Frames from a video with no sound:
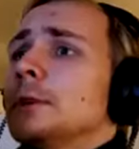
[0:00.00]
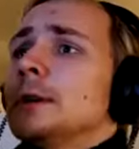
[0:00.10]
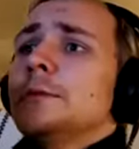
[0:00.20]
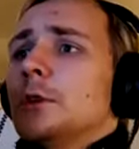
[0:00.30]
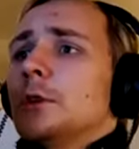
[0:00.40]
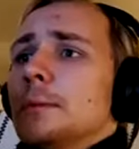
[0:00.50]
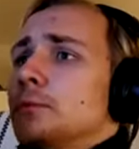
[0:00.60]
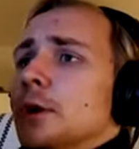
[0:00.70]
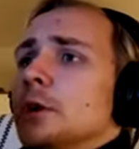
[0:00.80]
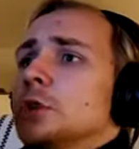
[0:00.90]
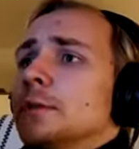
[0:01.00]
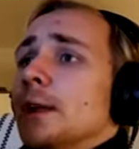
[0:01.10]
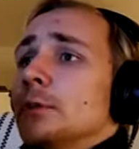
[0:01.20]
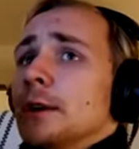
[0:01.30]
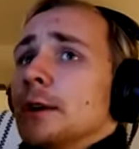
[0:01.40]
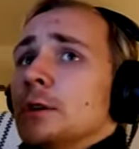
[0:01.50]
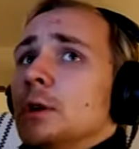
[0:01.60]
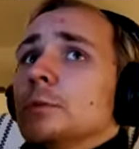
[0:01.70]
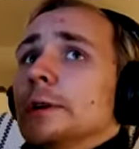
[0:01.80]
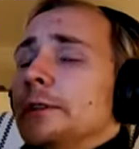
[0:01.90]
even in terms of production values, I can only
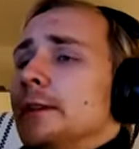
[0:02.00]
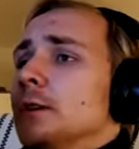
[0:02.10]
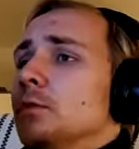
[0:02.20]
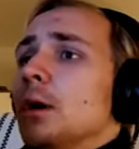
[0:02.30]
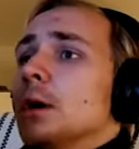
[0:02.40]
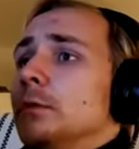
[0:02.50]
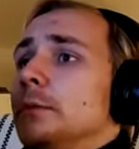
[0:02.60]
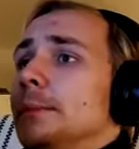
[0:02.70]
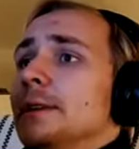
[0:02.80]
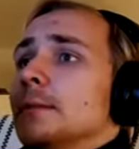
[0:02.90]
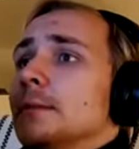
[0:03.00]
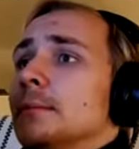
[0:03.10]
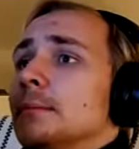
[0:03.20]
really think of Walking with Beasts.